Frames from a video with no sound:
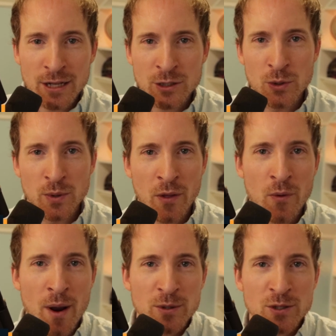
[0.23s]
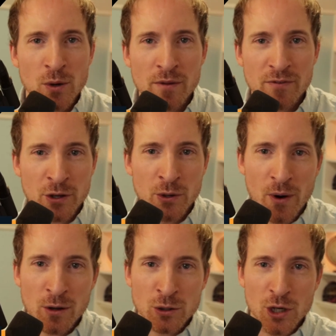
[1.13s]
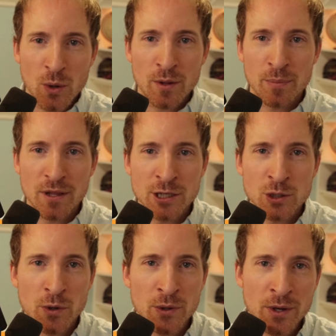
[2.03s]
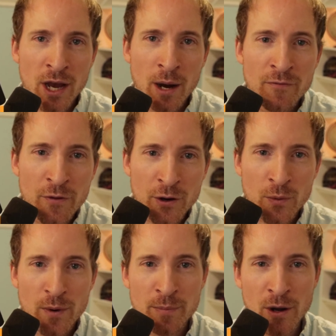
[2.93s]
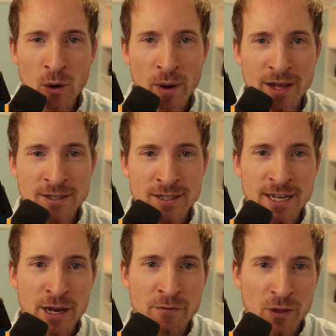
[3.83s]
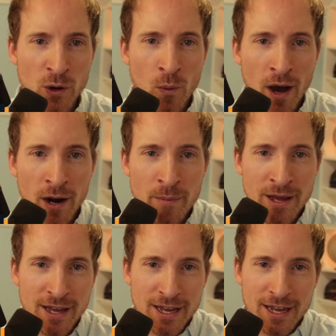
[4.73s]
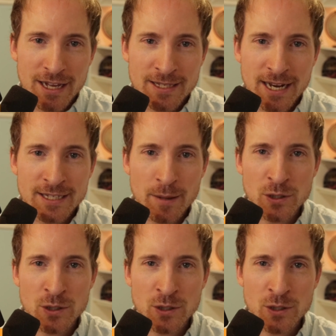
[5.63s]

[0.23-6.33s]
back to another episode of the QRL Show, the place where you come for the crypto and stay for the quantum. In today's